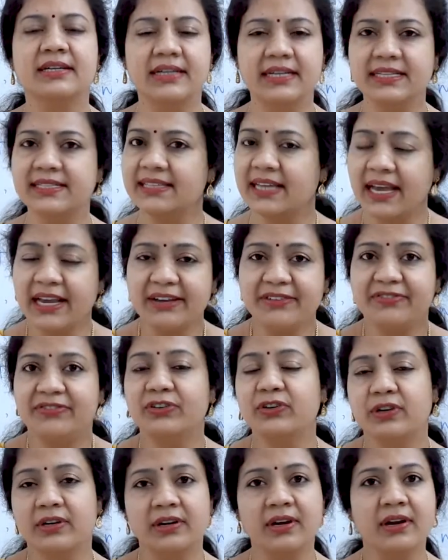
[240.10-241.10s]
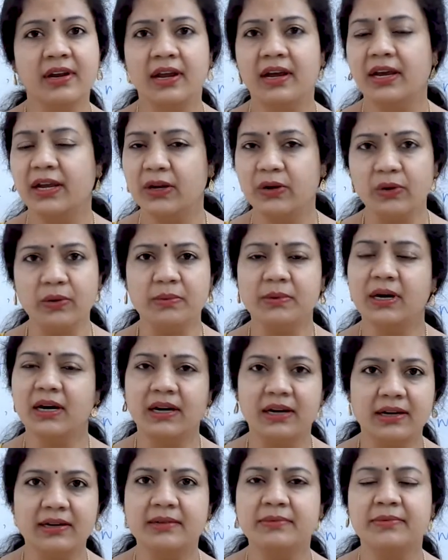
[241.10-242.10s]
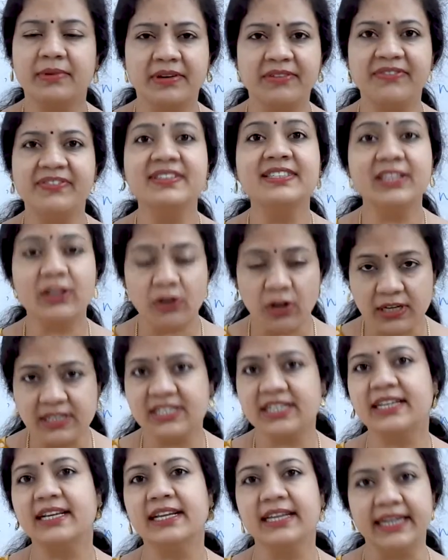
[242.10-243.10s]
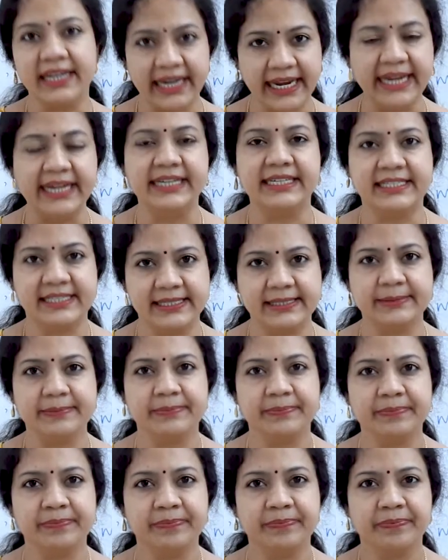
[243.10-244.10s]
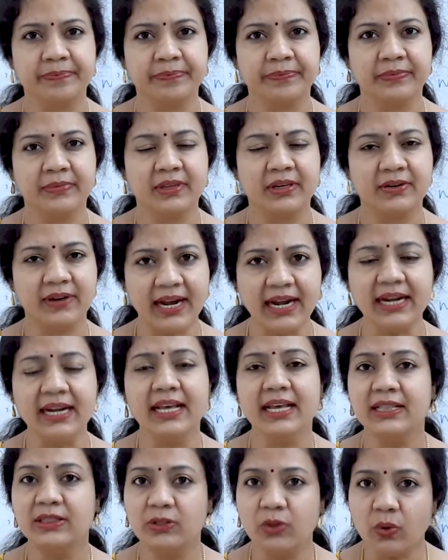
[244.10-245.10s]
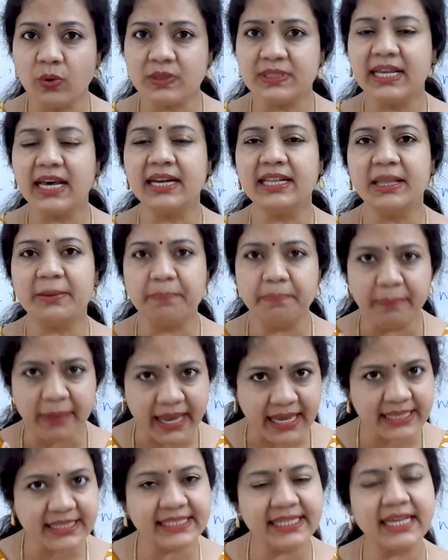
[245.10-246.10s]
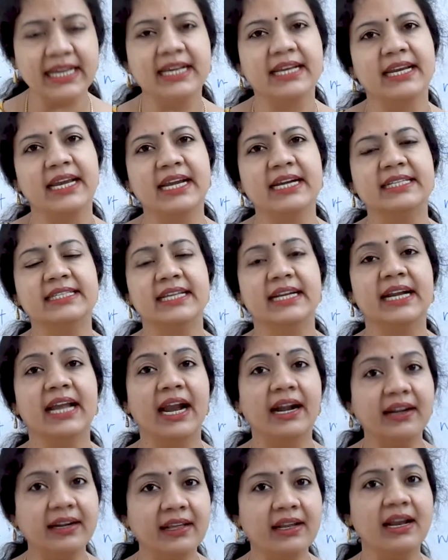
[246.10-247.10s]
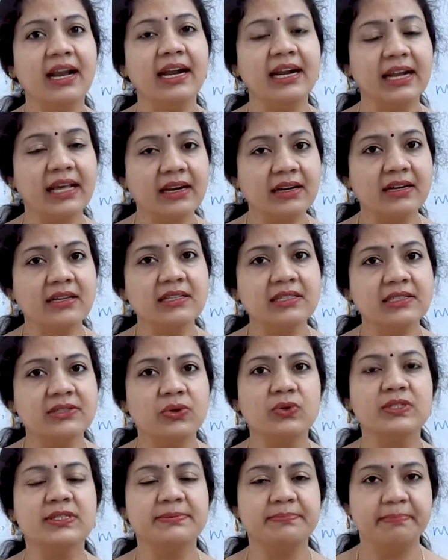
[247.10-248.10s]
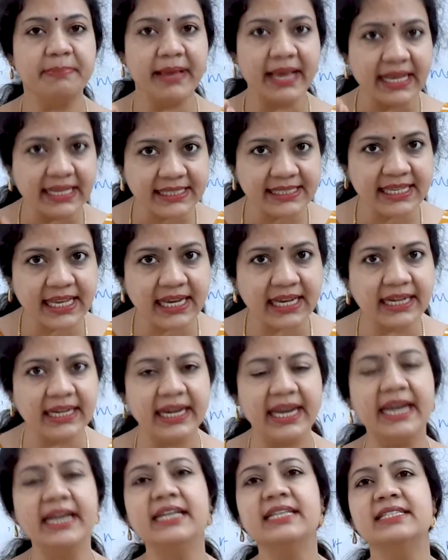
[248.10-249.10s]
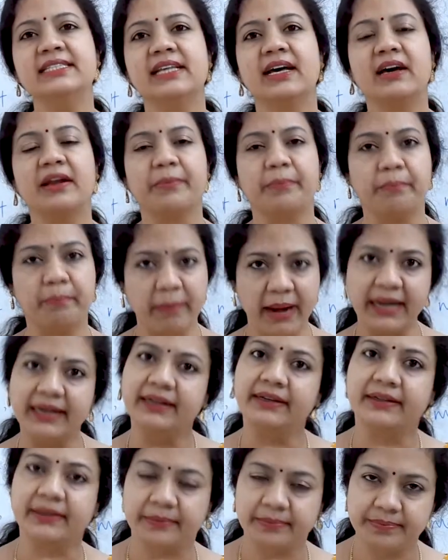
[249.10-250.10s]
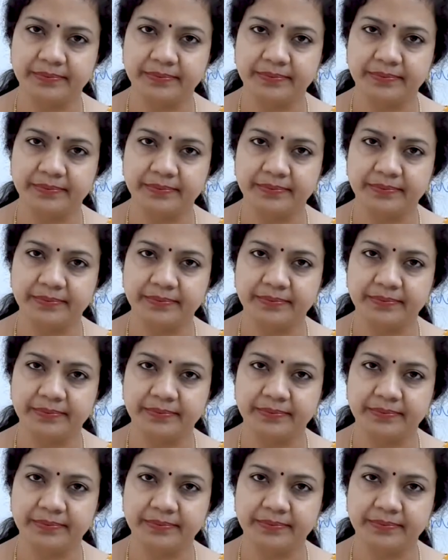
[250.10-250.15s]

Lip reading: desire for physiological needs, right, those are the basic needs, and until and unless those basic needs are met,